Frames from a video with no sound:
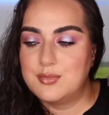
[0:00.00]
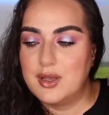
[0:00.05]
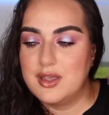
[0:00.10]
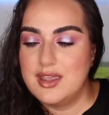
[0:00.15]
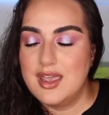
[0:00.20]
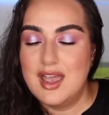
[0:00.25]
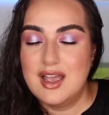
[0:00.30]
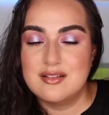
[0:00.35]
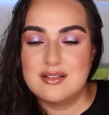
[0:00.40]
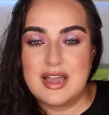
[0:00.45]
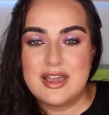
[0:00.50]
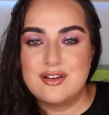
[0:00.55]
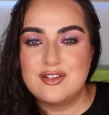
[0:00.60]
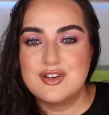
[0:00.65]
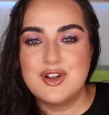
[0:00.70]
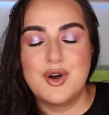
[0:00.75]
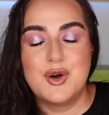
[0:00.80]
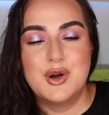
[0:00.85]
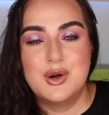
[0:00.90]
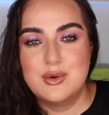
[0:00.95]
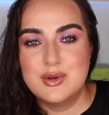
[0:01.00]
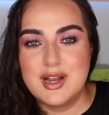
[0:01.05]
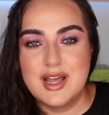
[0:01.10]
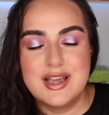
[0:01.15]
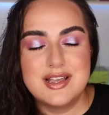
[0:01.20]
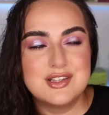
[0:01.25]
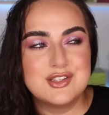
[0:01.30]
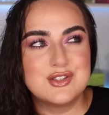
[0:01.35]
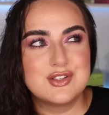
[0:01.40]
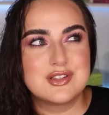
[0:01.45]
But yeah, I don't know.
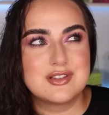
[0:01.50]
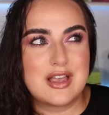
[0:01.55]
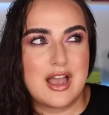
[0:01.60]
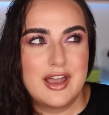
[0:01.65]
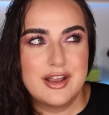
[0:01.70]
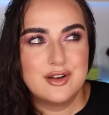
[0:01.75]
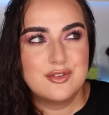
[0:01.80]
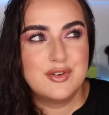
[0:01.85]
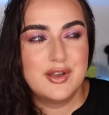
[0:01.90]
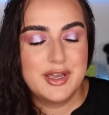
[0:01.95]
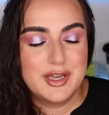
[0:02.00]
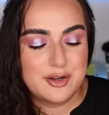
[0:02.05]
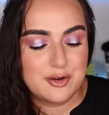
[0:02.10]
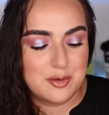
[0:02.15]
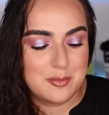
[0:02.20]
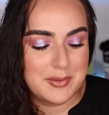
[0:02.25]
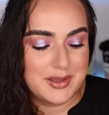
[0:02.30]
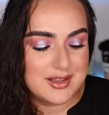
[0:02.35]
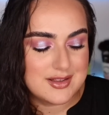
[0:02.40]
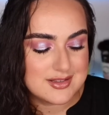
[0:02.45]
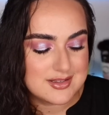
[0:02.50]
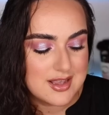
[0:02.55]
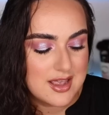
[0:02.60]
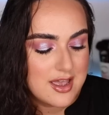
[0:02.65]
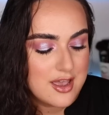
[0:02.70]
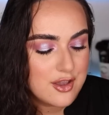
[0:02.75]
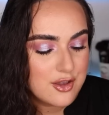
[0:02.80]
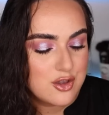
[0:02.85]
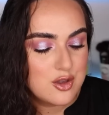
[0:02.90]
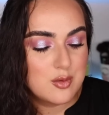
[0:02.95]
Huda is just kind of hit or miss.
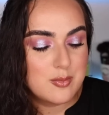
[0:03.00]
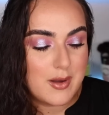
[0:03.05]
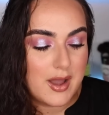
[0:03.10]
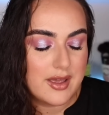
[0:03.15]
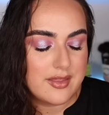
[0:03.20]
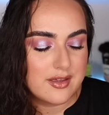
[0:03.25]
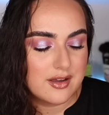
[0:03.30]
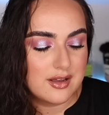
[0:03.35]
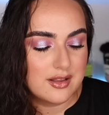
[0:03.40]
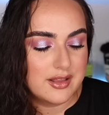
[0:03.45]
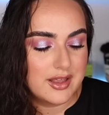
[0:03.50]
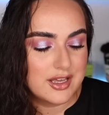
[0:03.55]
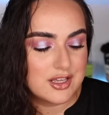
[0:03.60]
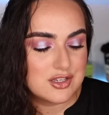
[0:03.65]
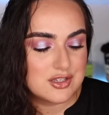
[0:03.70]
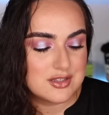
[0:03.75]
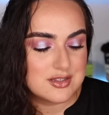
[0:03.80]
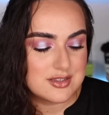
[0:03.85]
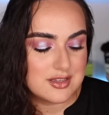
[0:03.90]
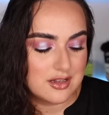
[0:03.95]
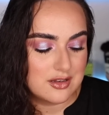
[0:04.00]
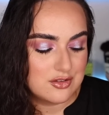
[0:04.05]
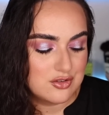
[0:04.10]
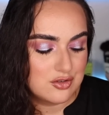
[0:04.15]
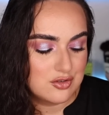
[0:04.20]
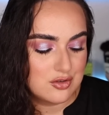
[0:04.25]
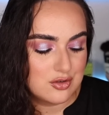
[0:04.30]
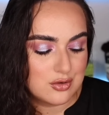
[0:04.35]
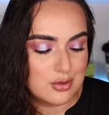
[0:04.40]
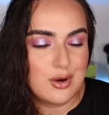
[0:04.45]
You buy the collections and
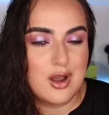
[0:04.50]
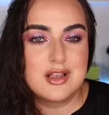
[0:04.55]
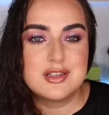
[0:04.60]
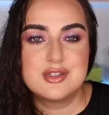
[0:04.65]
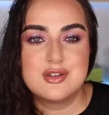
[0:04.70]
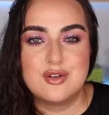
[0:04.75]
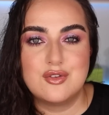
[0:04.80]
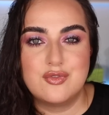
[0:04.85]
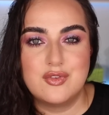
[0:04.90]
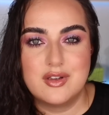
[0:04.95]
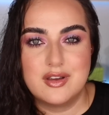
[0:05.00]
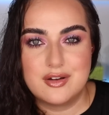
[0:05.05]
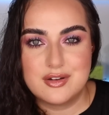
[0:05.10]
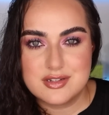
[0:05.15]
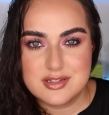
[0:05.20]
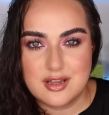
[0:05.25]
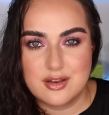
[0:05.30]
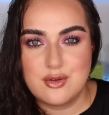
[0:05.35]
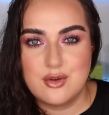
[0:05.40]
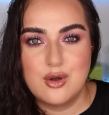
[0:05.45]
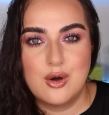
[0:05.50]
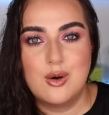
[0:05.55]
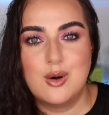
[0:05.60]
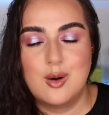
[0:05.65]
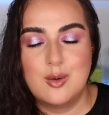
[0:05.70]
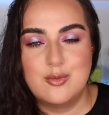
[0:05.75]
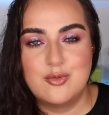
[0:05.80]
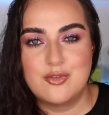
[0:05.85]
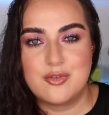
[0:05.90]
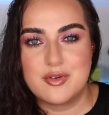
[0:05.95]
you cross your fingers and you
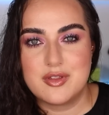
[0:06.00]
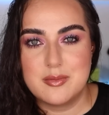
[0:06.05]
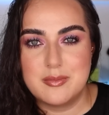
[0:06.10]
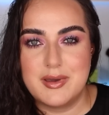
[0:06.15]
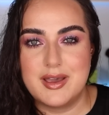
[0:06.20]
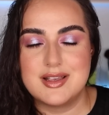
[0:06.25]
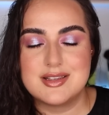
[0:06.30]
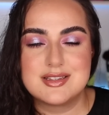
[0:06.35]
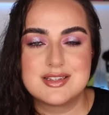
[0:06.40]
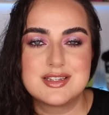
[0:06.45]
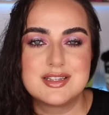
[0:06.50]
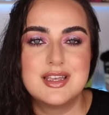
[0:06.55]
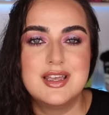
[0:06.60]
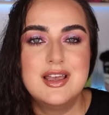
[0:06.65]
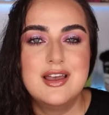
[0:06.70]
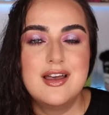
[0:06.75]
hope for the best.